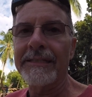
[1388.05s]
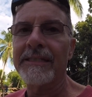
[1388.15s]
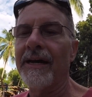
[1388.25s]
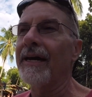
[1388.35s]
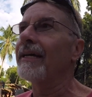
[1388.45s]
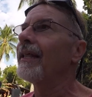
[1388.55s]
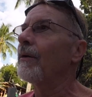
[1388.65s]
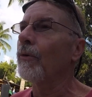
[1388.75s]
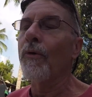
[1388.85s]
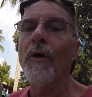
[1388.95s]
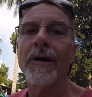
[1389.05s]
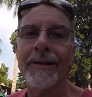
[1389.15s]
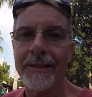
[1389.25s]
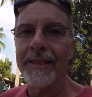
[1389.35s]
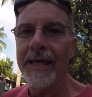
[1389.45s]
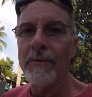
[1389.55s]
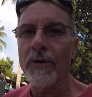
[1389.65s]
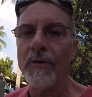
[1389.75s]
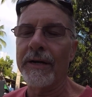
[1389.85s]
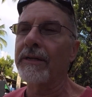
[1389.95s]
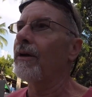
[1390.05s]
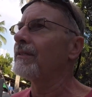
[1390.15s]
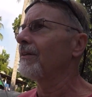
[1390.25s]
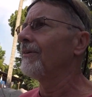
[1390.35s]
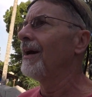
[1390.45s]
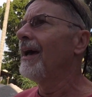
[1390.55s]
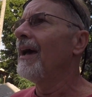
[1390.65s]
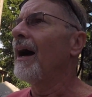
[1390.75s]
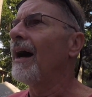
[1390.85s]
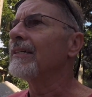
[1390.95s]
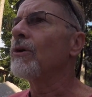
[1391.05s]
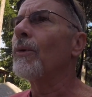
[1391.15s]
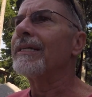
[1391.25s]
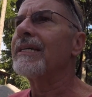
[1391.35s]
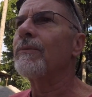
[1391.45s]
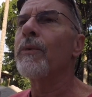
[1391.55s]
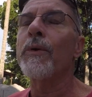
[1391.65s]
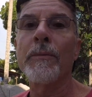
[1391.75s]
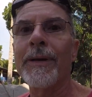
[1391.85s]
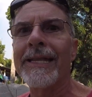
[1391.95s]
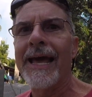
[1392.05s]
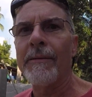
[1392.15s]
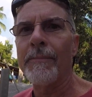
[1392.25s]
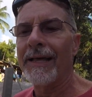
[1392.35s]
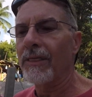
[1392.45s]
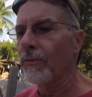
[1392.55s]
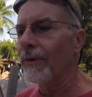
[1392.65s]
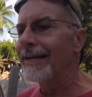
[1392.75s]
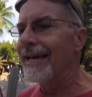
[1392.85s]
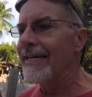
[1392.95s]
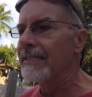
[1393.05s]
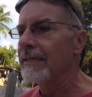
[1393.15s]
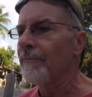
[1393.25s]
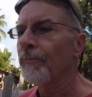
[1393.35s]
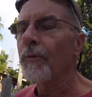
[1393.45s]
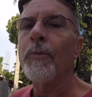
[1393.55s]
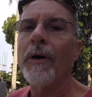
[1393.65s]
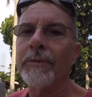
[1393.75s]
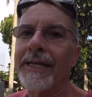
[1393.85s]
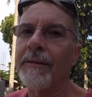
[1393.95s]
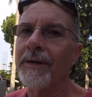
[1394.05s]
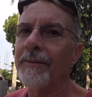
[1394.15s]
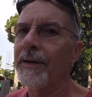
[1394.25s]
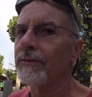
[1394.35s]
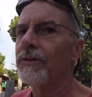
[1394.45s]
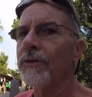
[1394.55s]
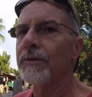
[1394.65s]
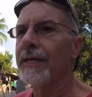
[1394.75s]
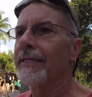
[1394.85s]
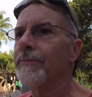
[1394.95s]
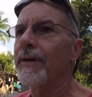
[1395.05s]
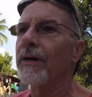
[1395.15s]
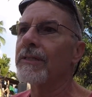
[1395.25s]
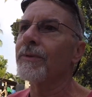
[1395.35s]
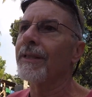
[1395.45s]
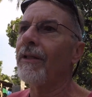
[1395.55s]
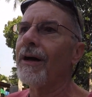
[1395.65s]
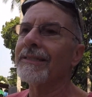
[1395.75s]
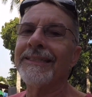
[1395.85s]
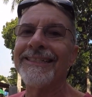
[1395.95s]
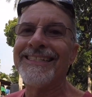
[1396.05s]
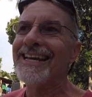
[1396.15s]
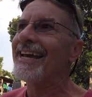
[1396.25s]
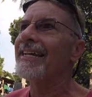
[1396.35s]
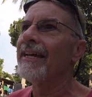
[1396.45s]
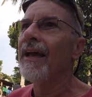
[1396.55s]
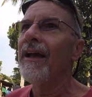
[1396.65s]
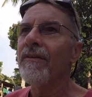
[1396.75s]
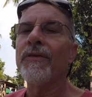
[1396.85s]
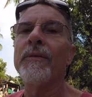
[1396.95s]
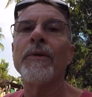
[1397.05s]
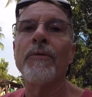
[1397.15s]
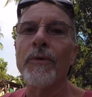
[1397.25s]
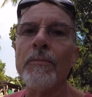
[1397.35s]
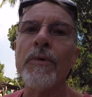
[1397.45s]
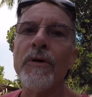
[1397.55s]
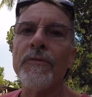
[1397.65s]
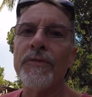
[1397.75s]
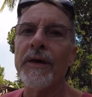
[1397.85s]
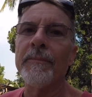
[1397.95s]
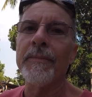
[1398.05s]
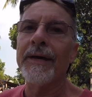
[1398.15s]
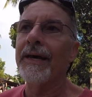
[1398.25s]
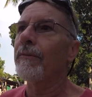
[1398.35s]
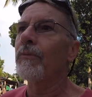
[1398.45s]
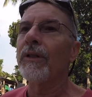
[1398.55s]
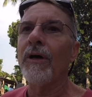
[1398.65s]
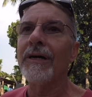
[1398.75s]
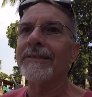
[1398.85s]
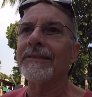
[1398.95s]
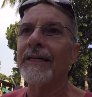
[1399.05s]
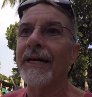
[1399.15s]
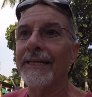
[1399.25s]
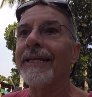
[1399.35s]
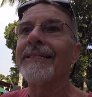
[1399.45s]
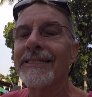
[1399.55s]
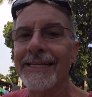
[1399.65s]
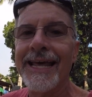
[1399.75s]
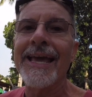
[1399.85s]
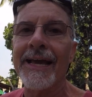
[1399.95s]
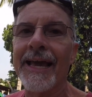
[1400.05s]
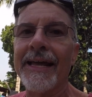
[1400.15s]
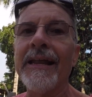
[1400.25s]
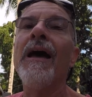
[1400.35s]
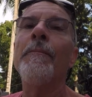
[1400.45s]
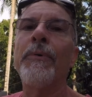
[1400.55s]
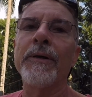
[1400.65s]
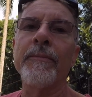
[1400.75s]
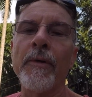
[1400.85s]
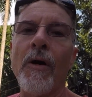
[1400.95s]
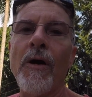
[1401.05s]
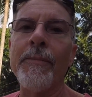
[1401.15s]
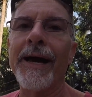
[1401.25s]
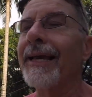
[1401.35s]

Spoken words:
side that were wrong, they were corrected also. So when I said we were going to be down by 3 days, we're probably down by about 2 days, because we lost a day for them to remove them, and we lost and then today again putting them all back